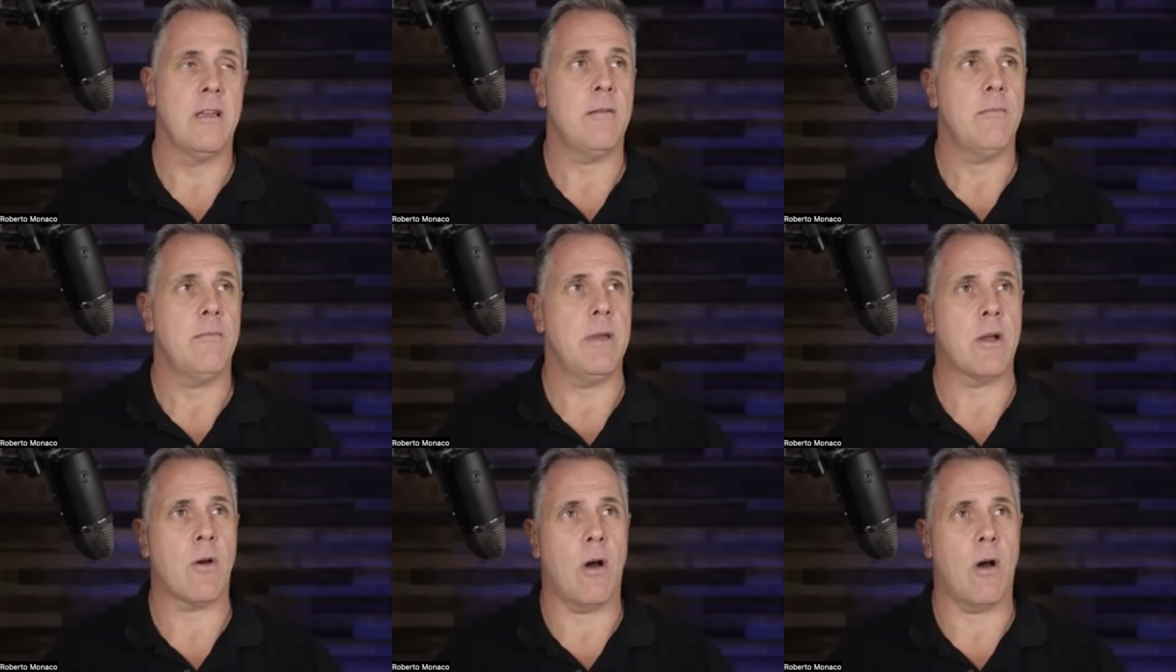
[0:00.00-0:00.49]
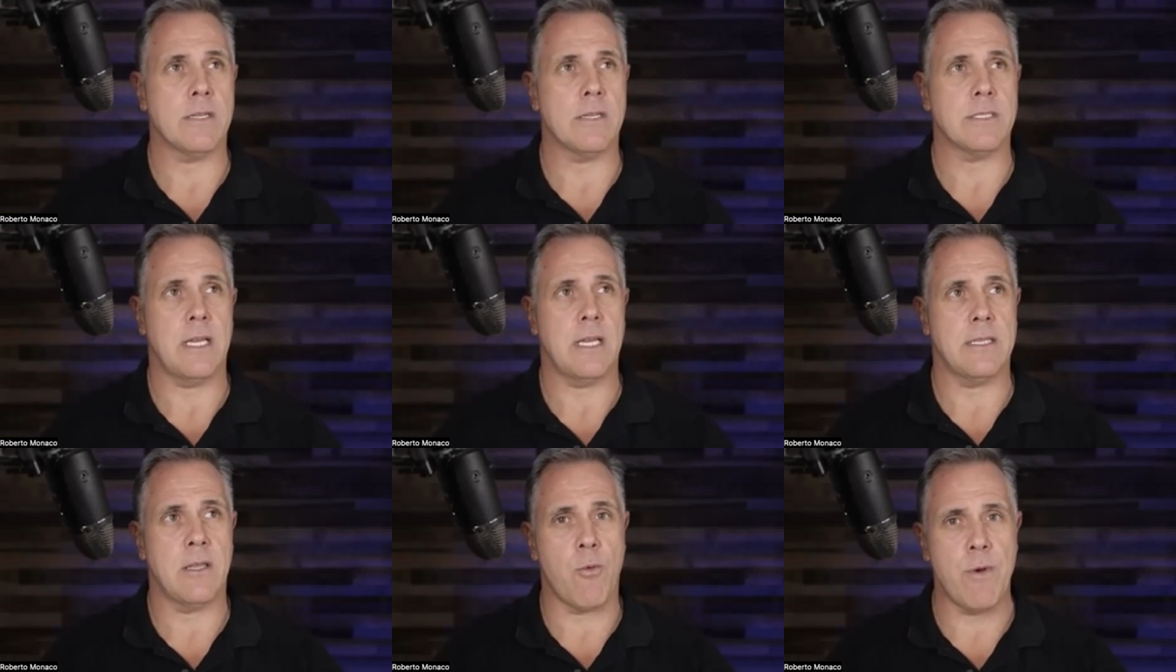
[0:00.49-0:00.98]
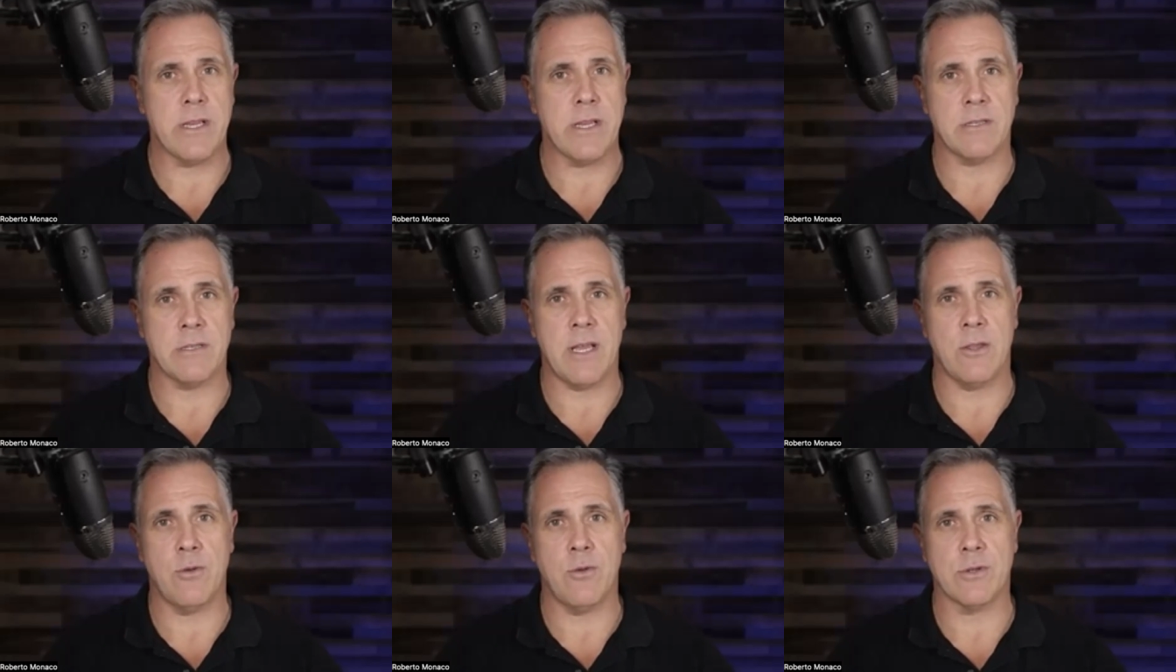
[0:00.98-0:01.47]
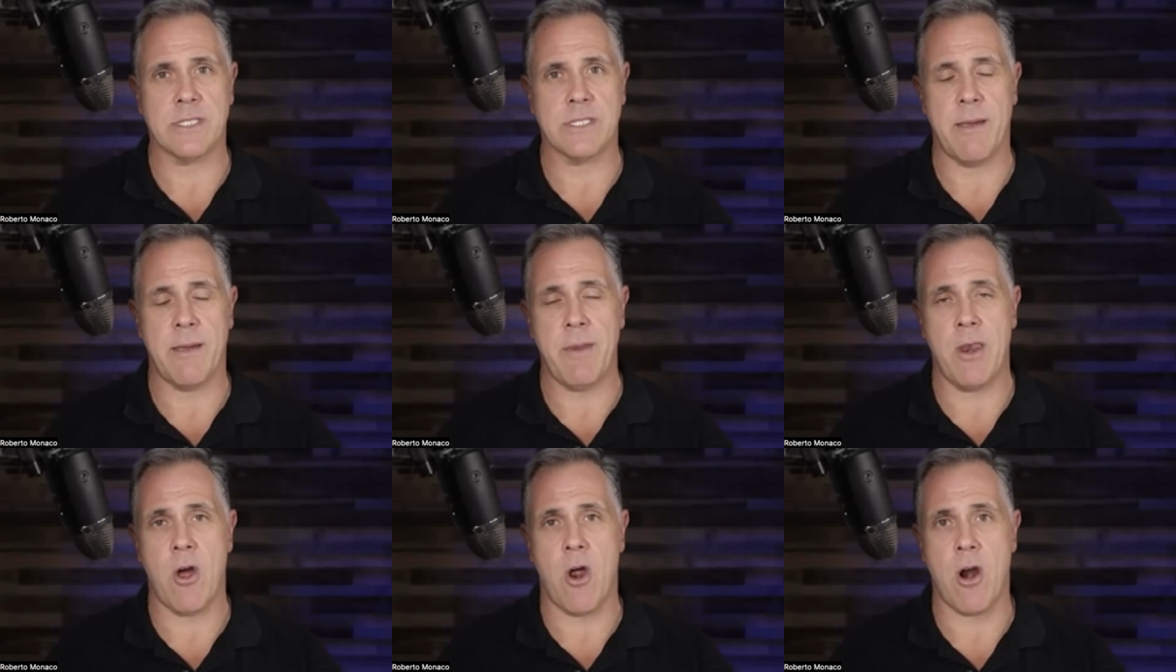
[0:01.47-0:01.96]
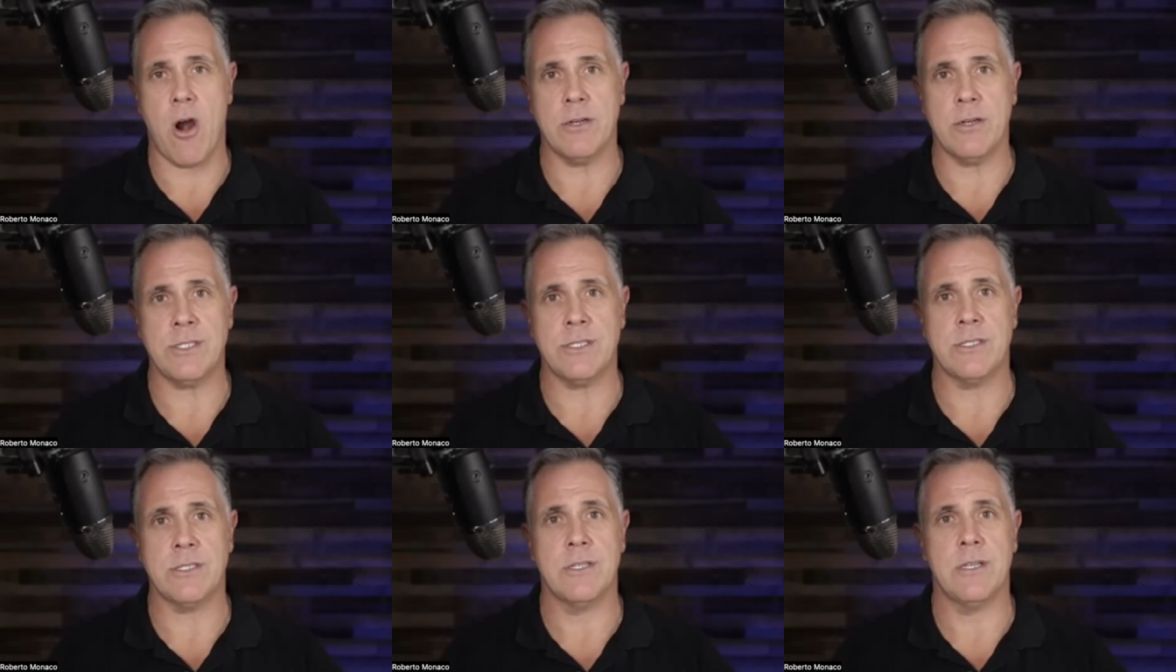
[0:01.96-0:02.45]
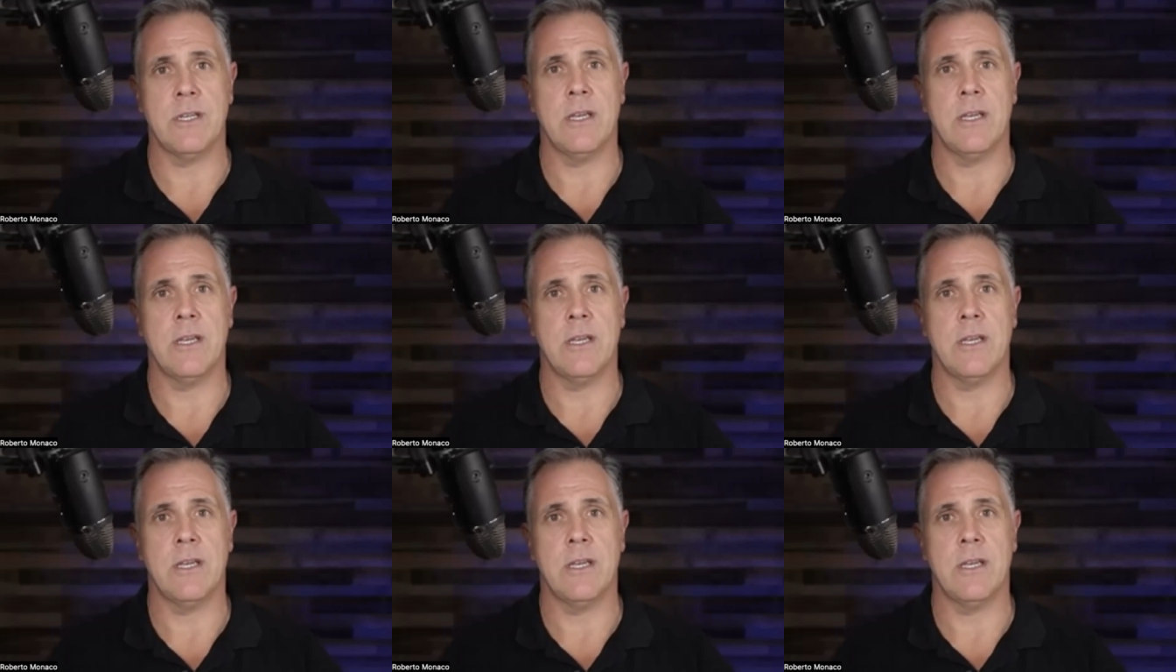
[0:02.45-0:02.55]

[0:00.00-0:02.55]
because the reason I do seminars